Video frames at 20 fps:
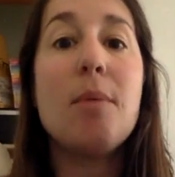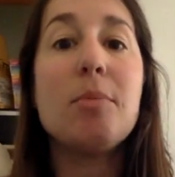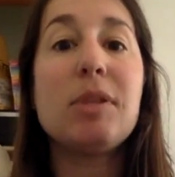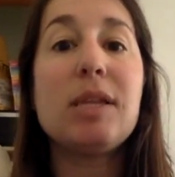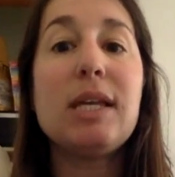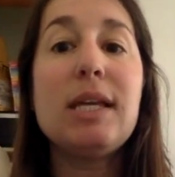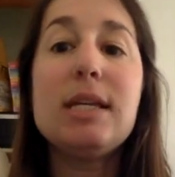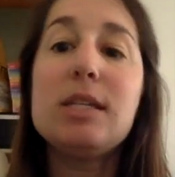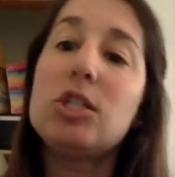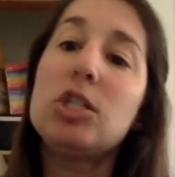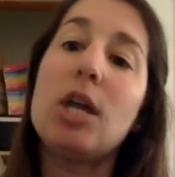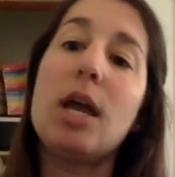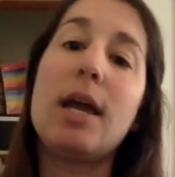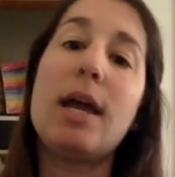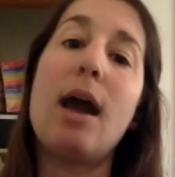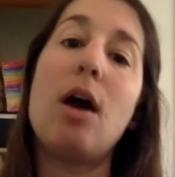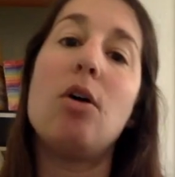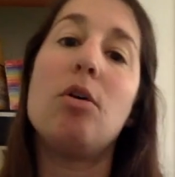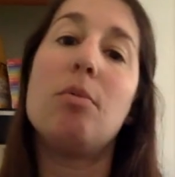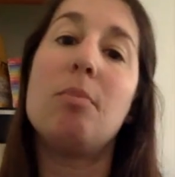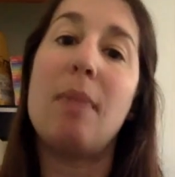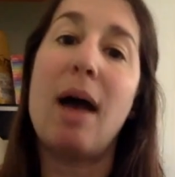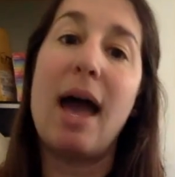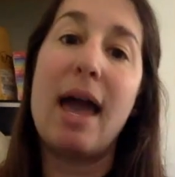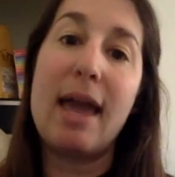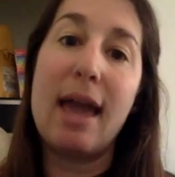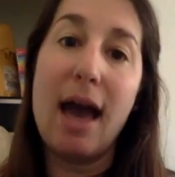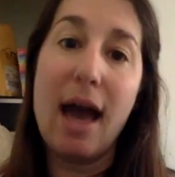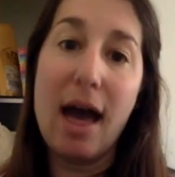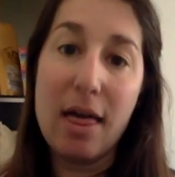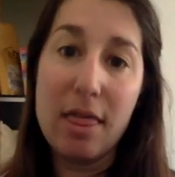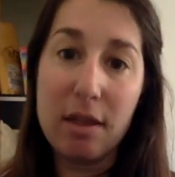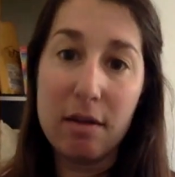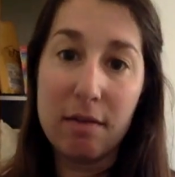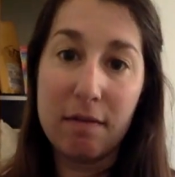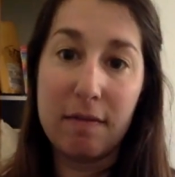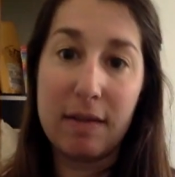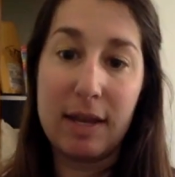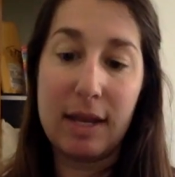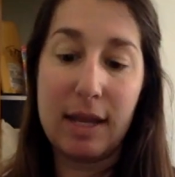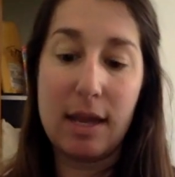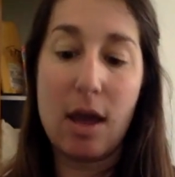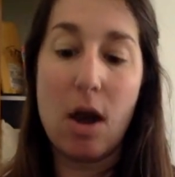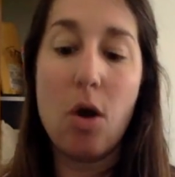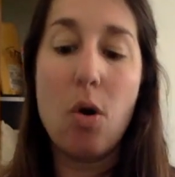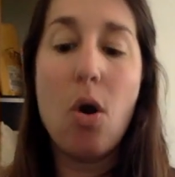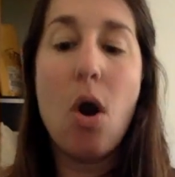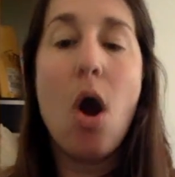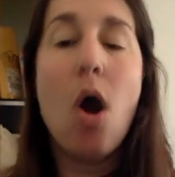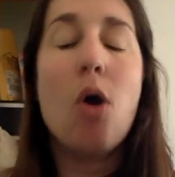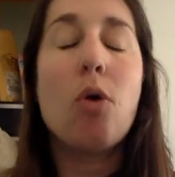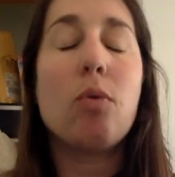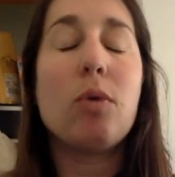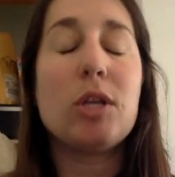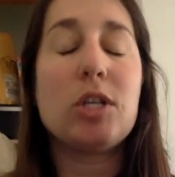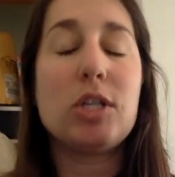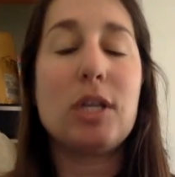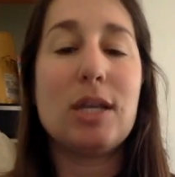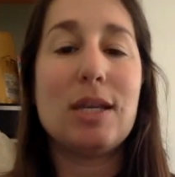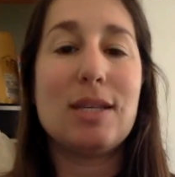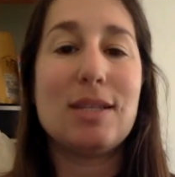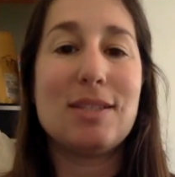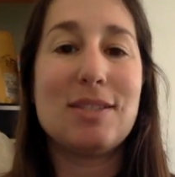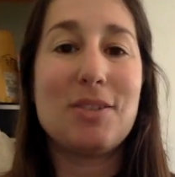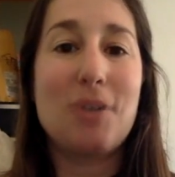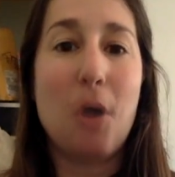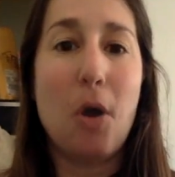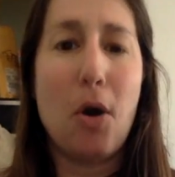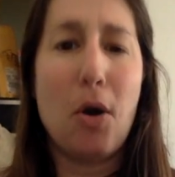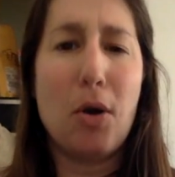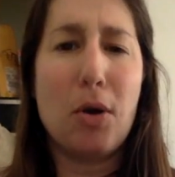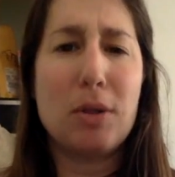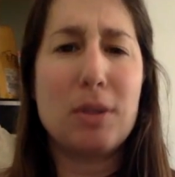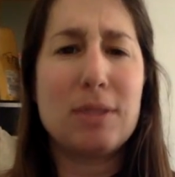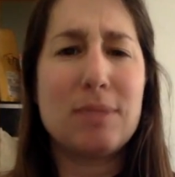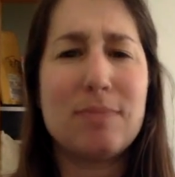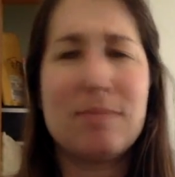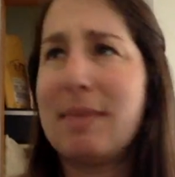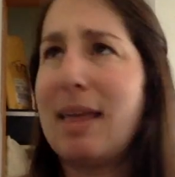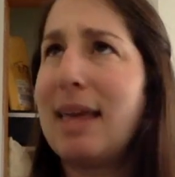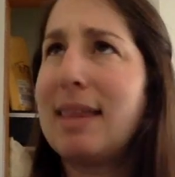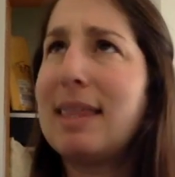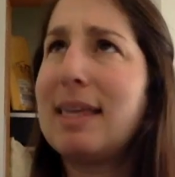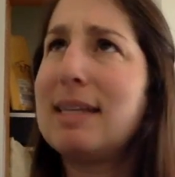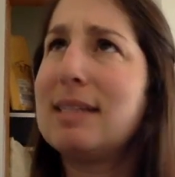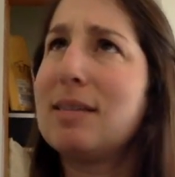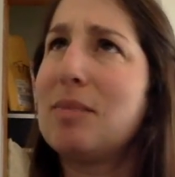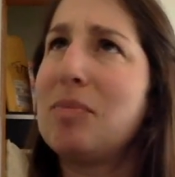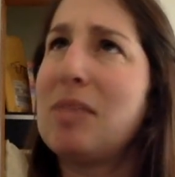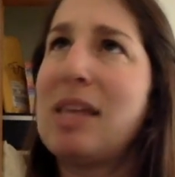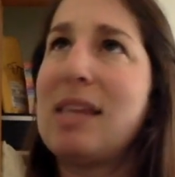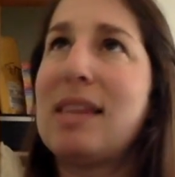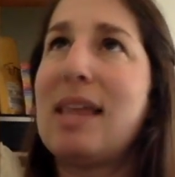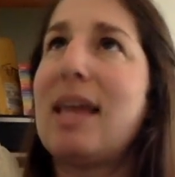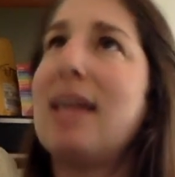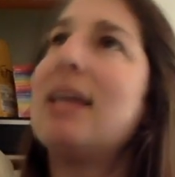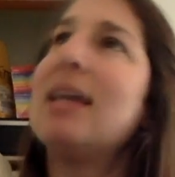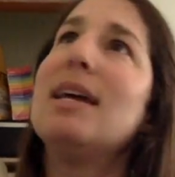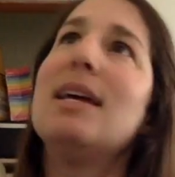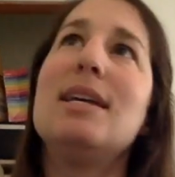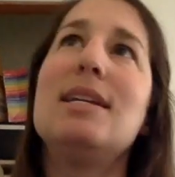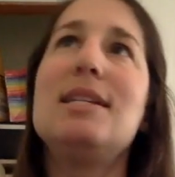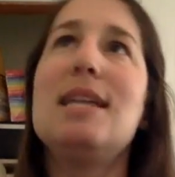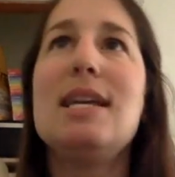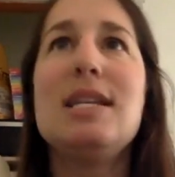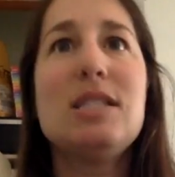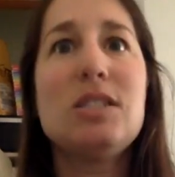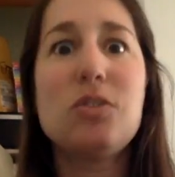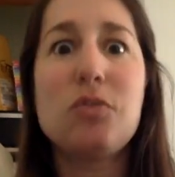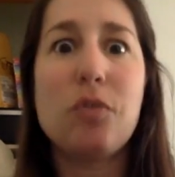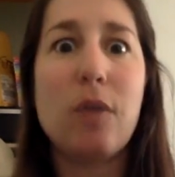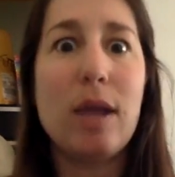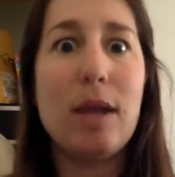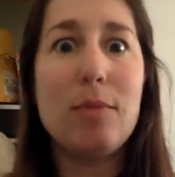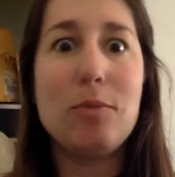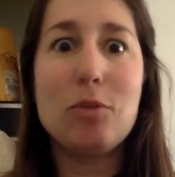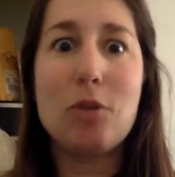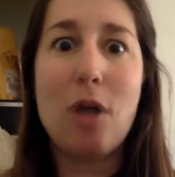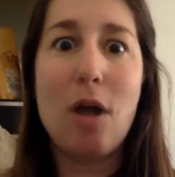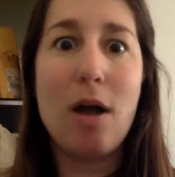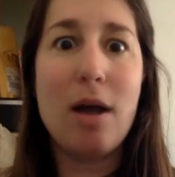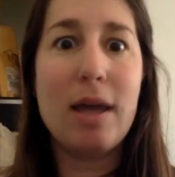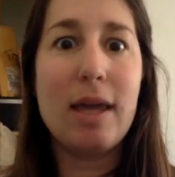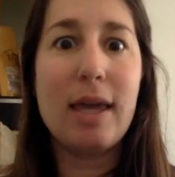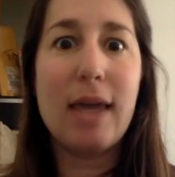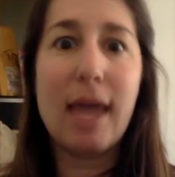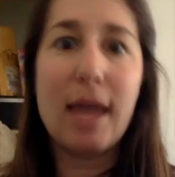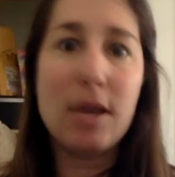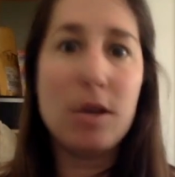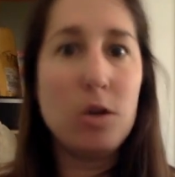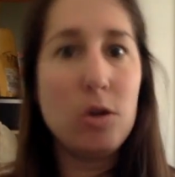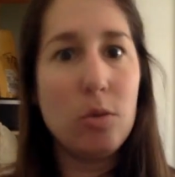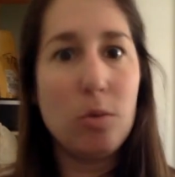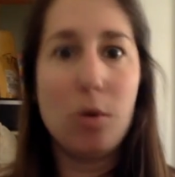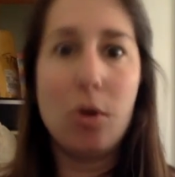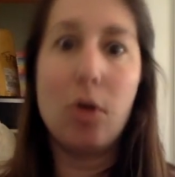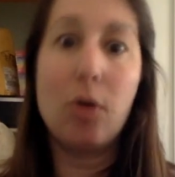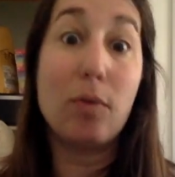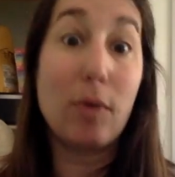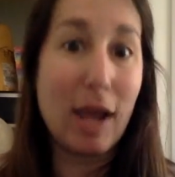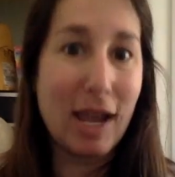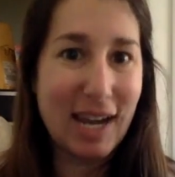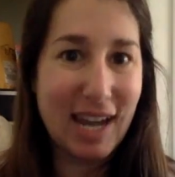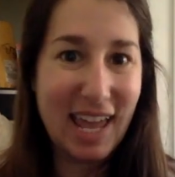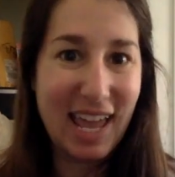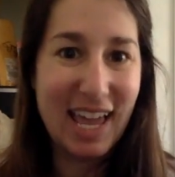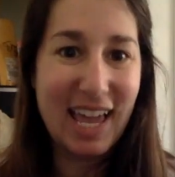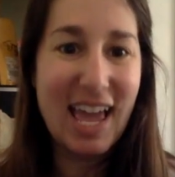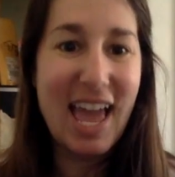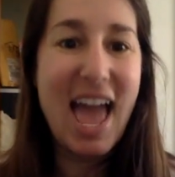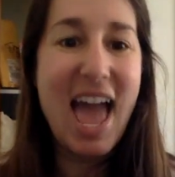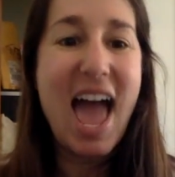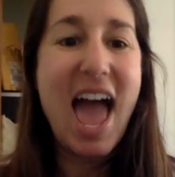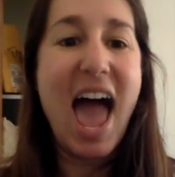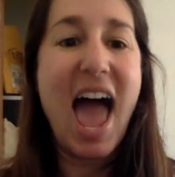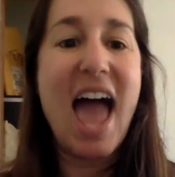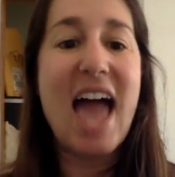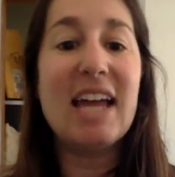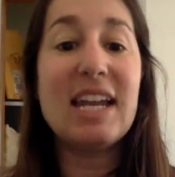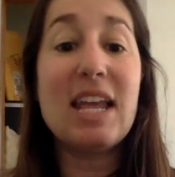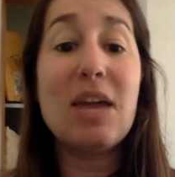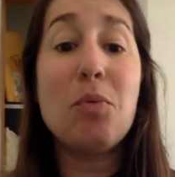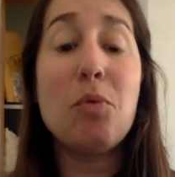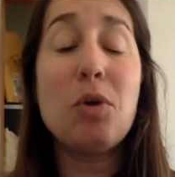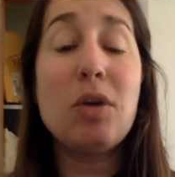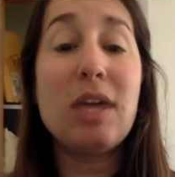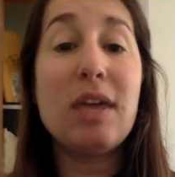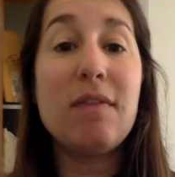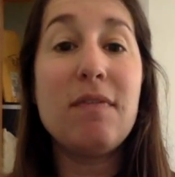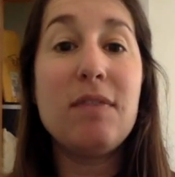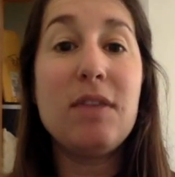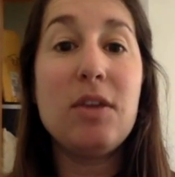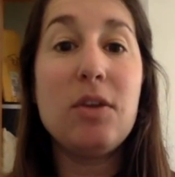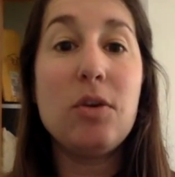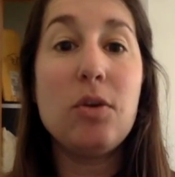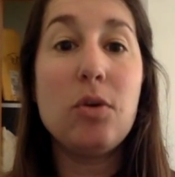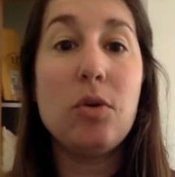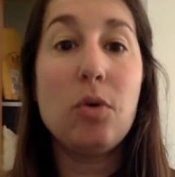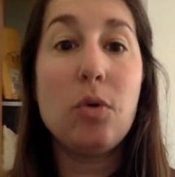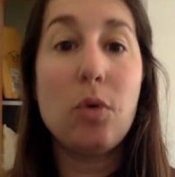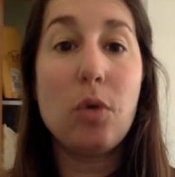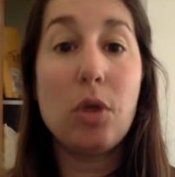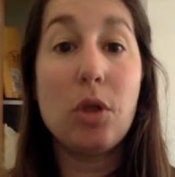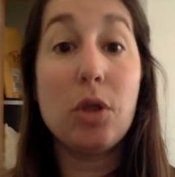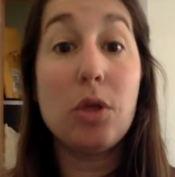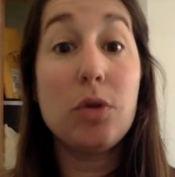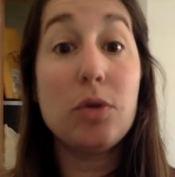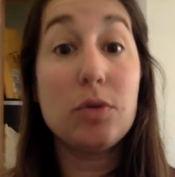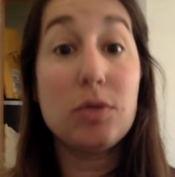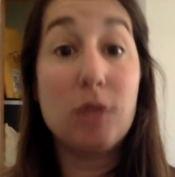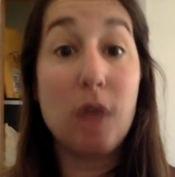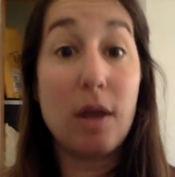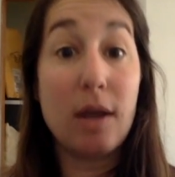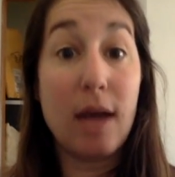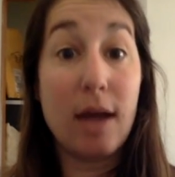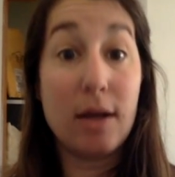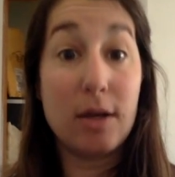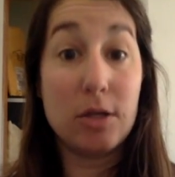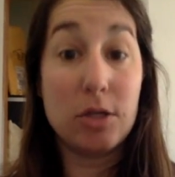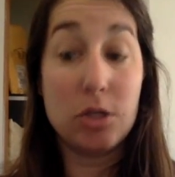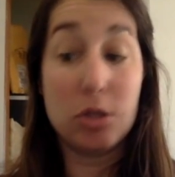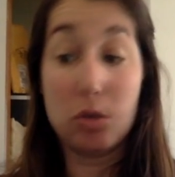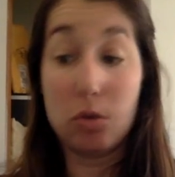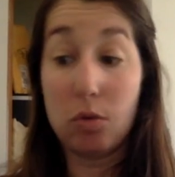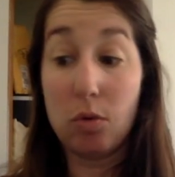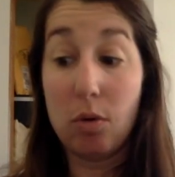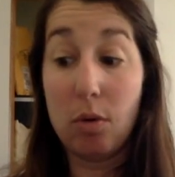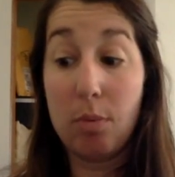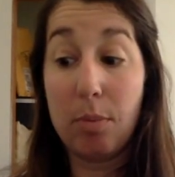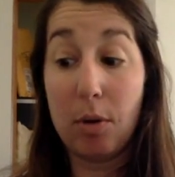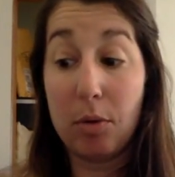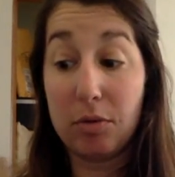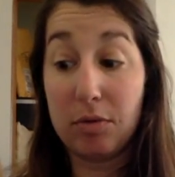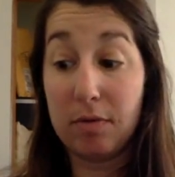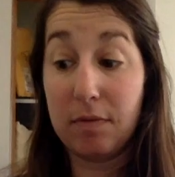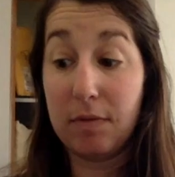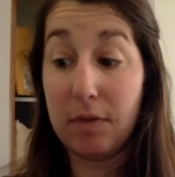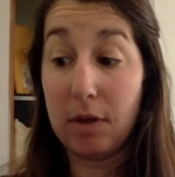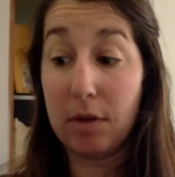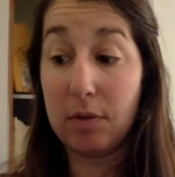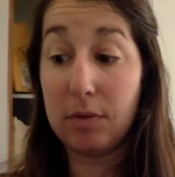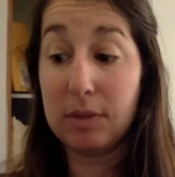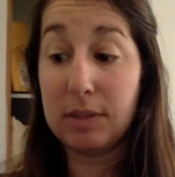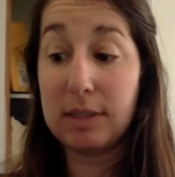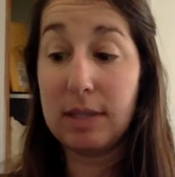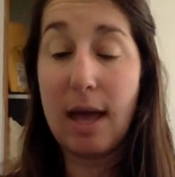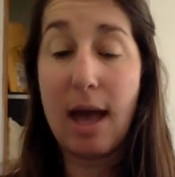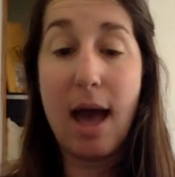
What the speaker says: please check out my other video, which is called, I think, something like tens frame drawing and numeral writing, and it will give you clues on how to do both of those.